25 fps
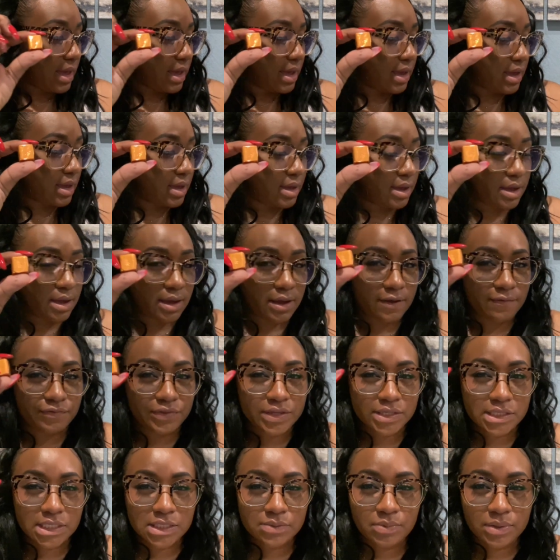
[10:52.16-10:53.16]
And
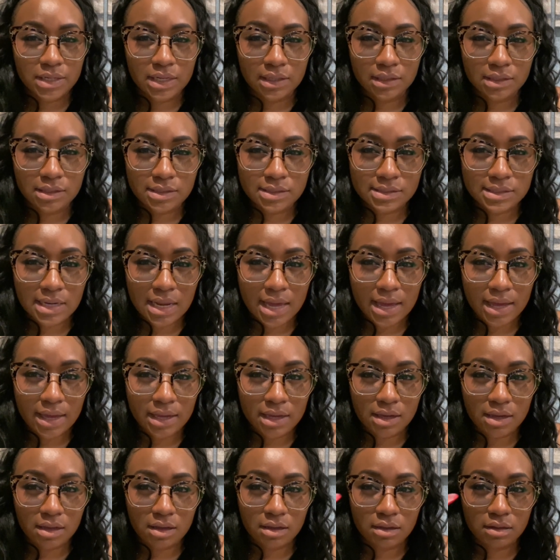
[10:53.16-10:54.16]
this is what it looks
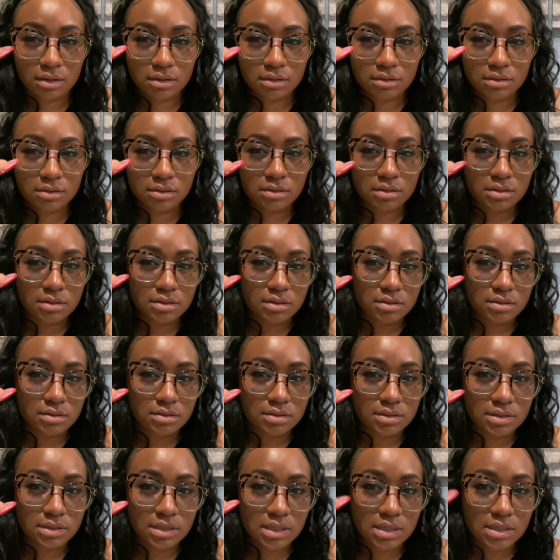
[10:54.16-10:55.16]
like.
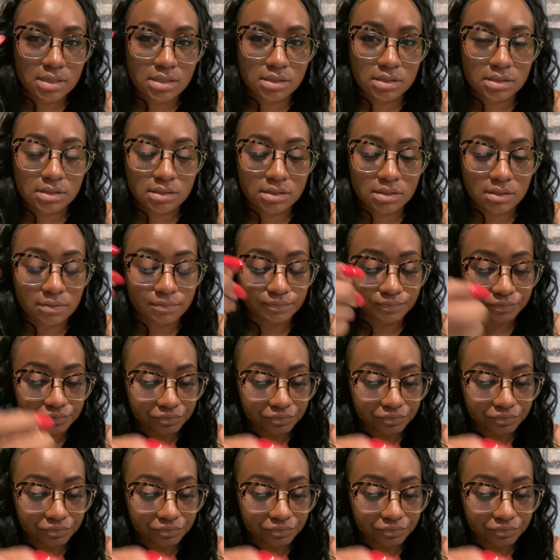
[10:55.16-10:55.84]
It's this.